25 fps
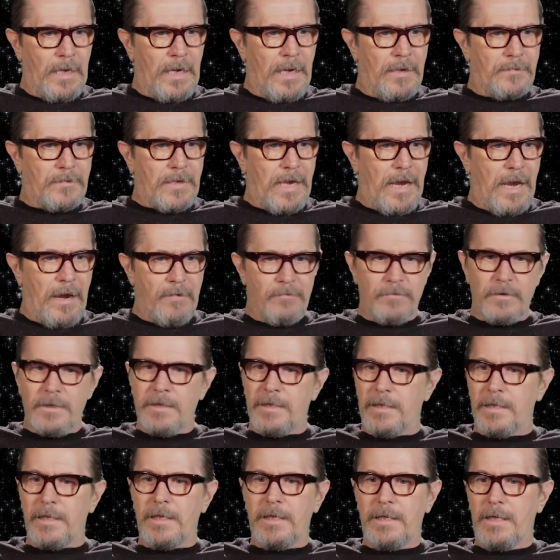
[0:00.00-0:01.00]
it's
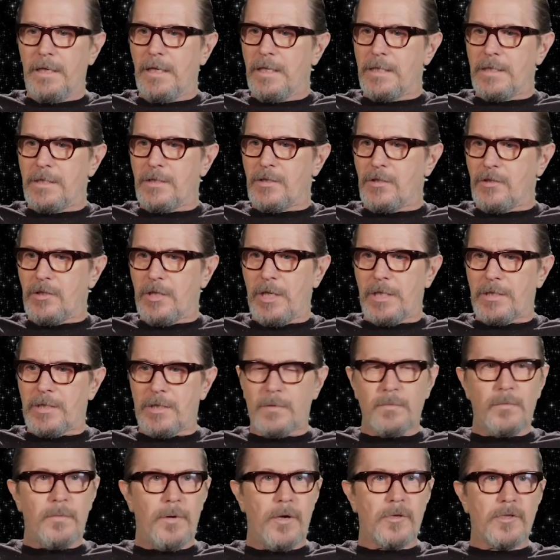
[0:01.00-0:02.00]
everything is
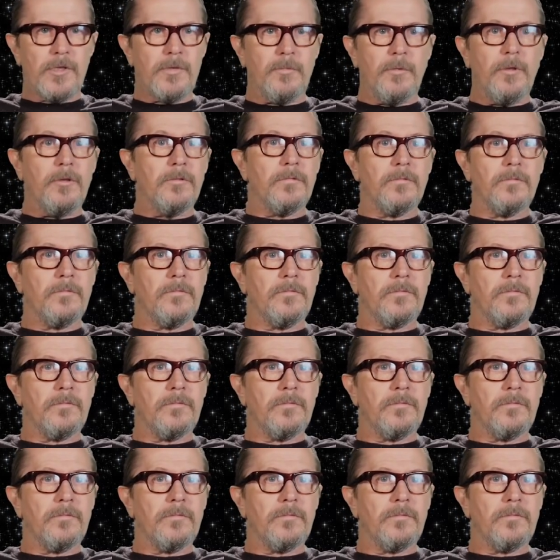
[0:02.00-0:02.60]
just possible.